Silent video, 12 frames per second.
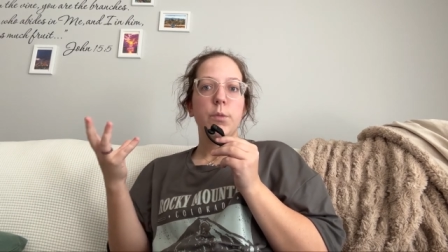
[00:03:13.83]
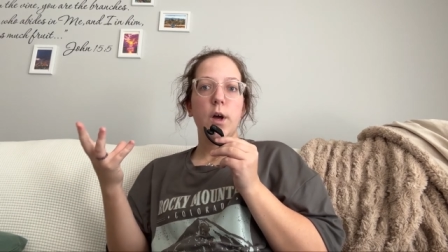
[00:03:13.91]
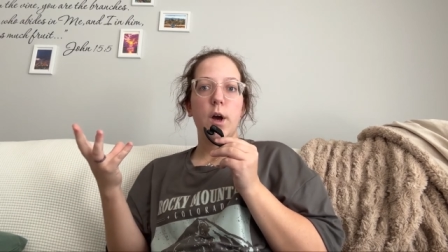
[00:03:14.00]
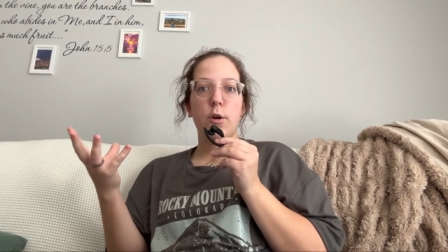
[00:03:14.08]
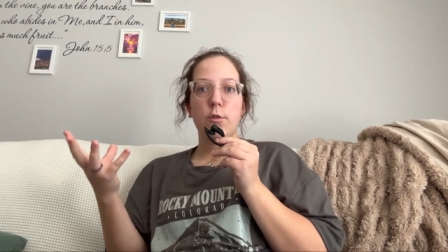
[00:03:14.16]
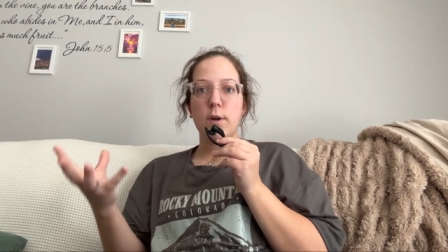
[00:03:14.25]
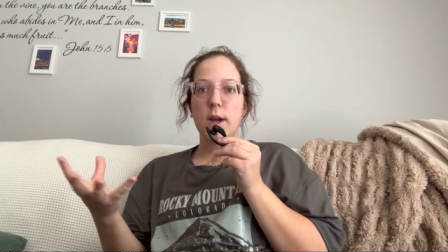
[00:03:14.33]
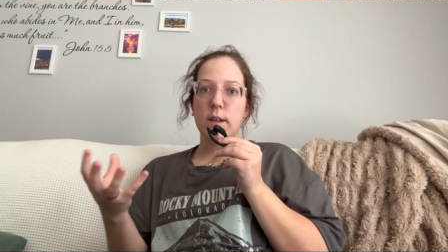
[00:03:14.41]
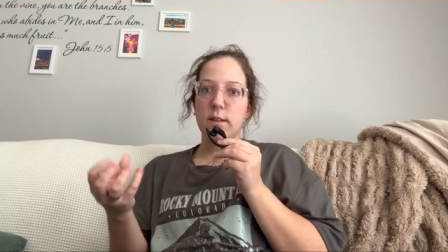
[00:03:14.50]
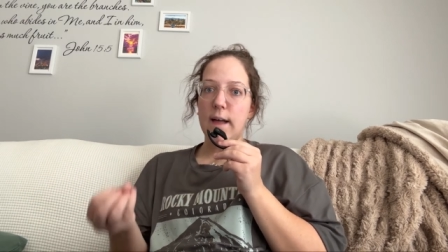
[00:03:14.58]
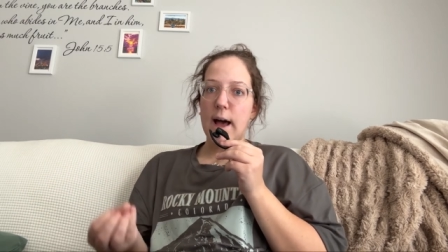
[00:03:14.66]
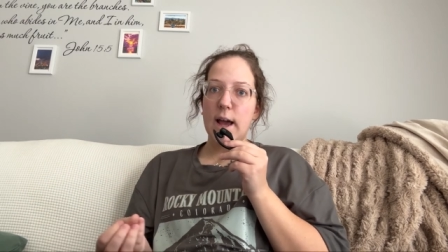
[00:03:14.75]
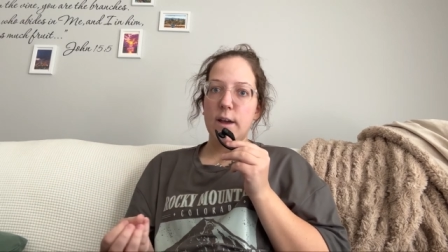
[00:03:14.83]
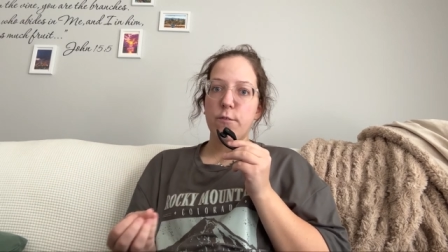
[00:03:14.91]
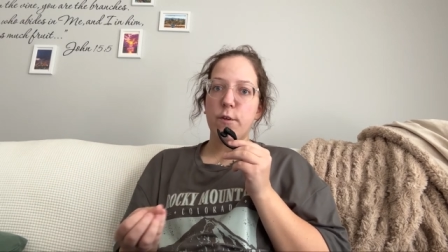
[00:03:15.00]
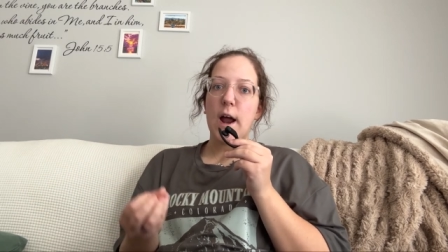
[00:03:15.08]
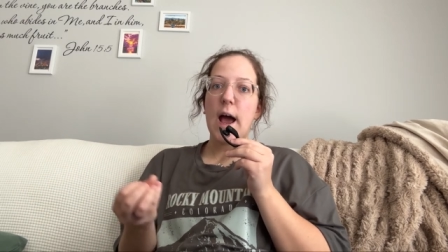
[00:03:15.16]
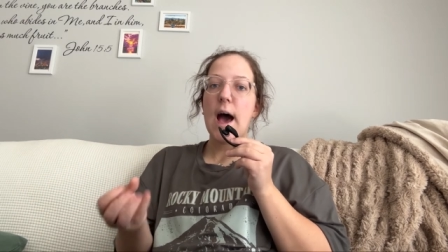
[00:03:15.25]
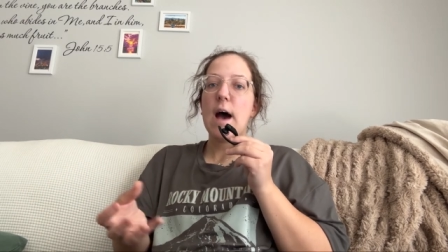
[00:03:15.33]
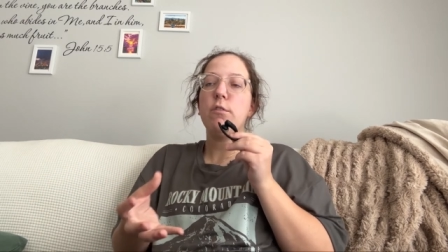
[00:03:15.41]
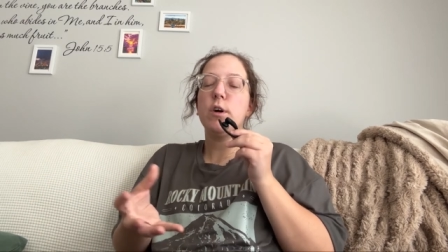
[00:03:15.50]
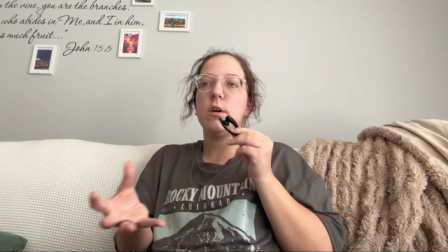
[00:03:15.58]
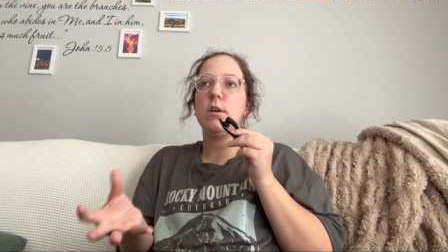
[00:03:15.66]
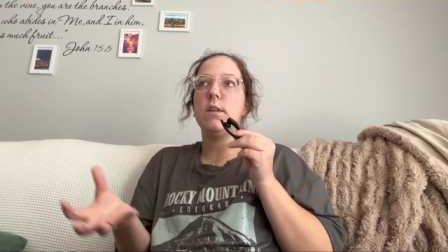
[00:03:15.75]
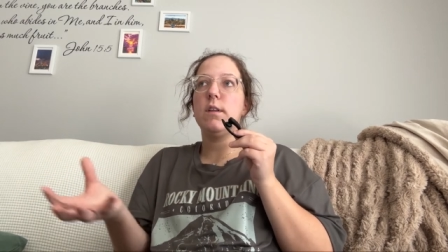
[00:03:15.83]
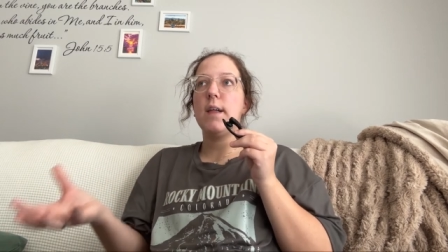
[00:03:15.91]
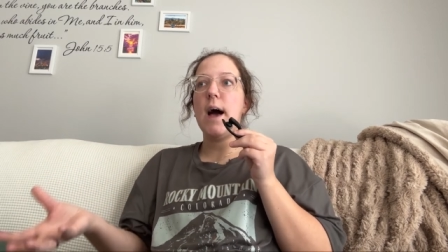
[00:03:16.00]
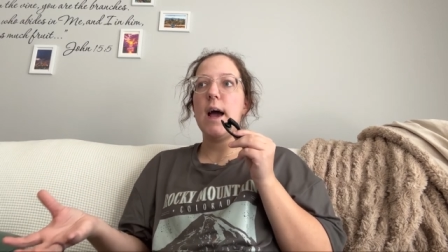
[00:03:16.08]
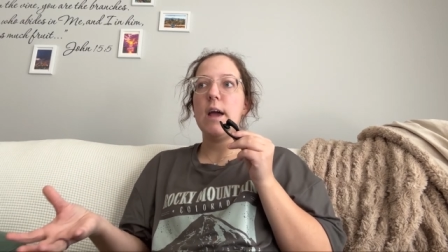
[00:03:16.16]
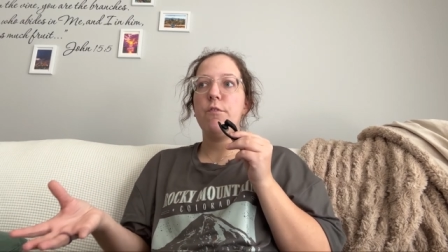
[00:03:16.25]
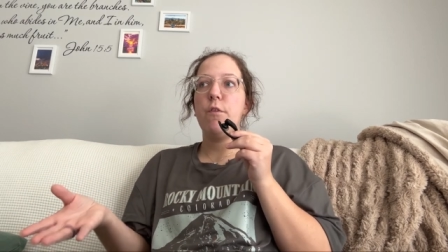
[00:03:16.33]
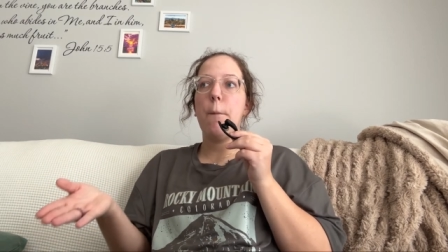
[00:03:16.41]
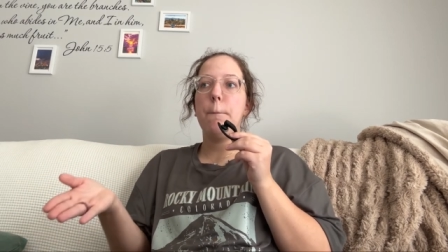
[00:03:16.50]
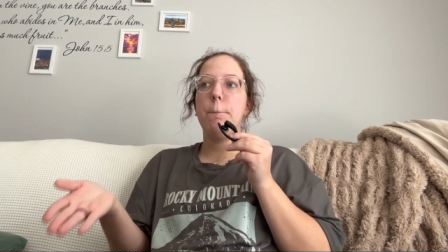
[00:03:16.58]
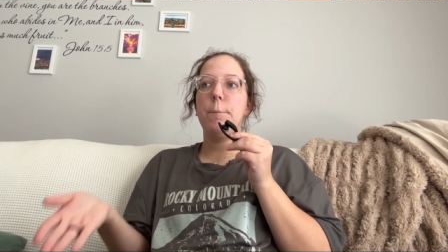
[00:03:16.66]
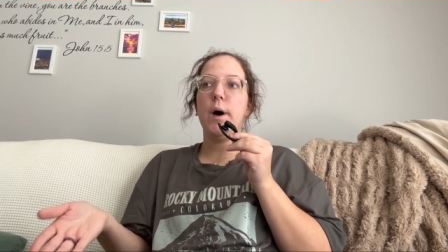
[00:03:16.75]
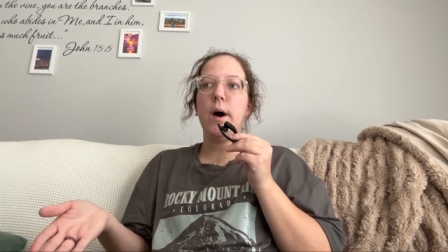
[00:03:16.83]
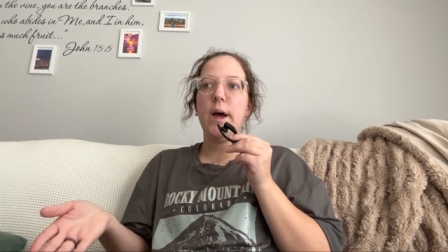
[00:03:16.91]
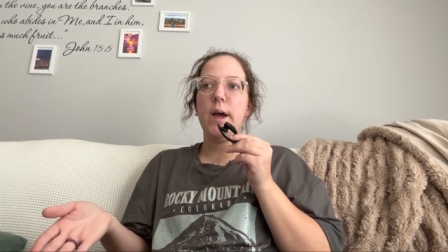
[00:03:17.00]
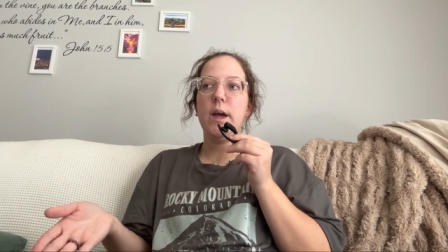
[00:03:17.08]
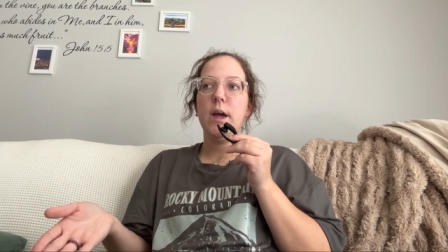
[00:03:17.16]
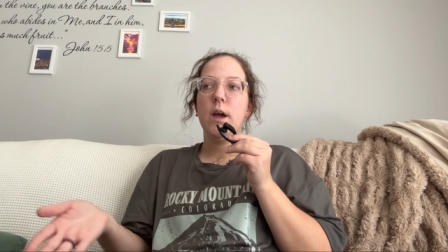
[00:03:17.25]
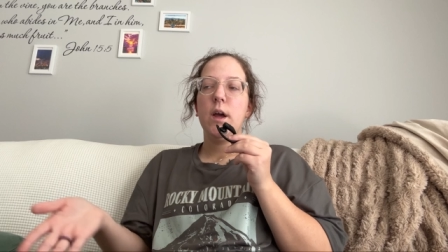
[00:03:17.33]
a great life or have a good life, but